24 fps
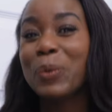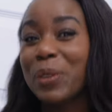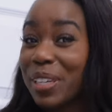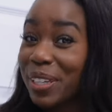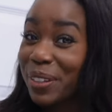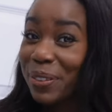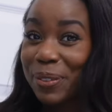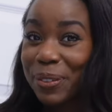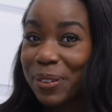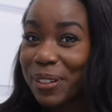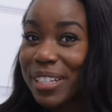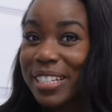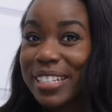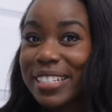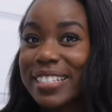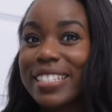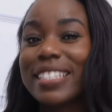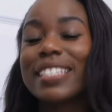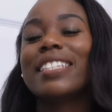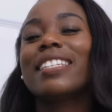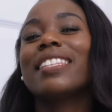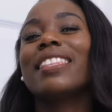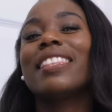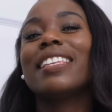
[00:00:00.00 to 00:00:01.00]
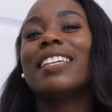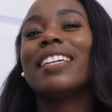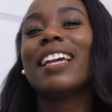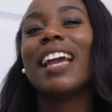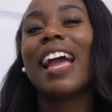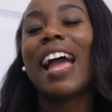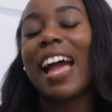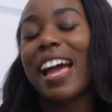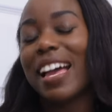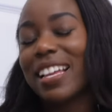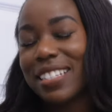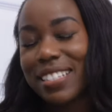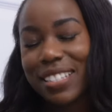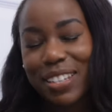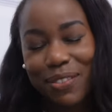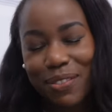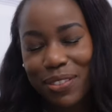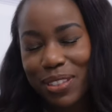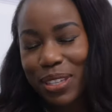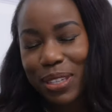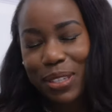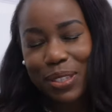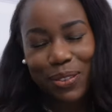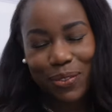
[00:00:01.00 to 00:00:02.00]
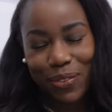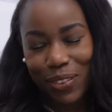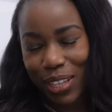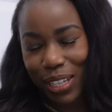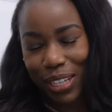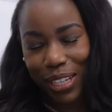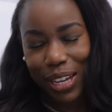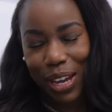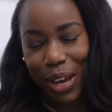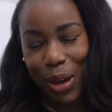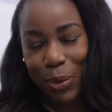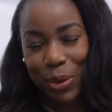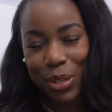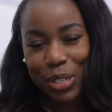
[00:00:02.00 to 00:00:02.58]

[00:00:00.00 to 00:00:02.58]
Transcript: We've reached the end of this video,